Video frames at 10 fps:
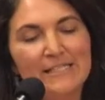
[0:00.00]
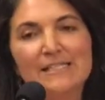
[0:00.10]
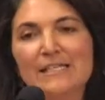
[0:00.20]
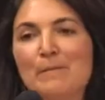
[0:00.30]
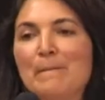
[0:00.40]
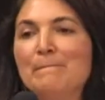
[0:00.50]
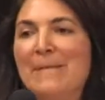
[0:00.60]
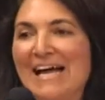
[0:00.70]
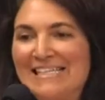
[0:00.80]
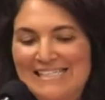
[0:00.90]
This is a
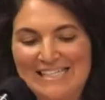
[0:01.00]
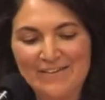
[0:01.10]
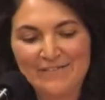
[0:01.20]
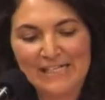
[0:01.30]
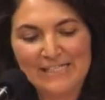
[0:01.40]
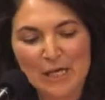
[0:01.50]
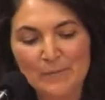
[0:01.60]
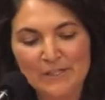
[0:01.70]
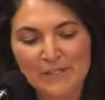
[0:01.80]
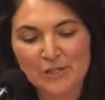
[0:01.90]
massive
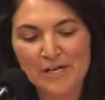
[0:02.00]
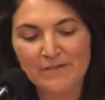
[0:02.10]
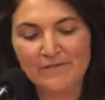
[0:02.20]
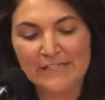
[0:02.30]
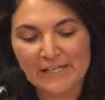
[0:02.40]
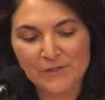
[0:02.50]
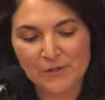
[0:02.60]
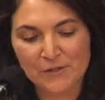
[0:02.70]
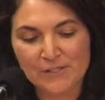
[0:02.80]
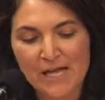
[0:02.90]
assemblage of
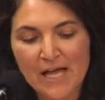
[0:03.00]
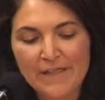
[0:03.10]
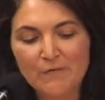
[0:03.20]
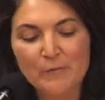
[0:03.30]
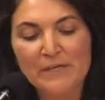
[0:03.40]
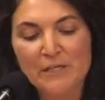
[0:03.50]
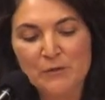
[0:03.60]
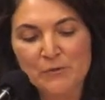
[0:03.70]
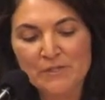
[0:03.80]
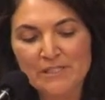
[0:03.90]
lasers that will be
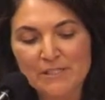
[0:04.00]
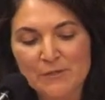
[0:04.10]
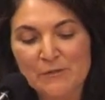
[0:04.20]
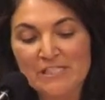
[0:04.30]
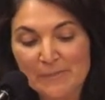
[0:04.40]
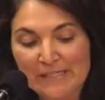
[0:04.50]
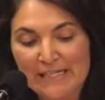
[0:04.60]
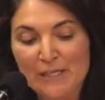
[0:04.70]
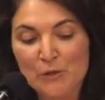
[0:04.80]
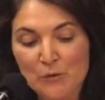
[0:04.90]
used to
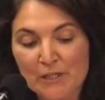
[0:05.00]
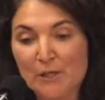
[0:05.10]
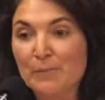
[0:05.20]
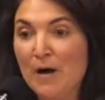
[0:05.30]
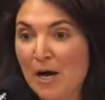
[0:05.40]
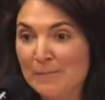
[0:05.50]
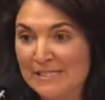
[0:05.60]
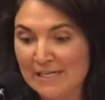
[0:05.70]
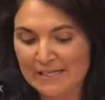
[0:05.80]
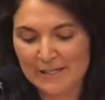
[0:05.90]
simulate nuclear bomb
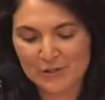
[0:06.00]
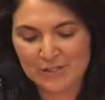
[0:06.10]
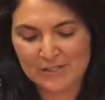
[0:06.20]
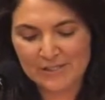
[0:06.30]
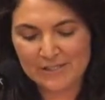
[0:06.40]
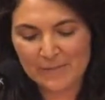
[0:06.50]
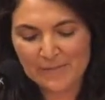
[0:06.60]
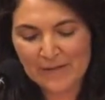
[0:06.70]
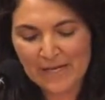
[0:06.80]
detonations.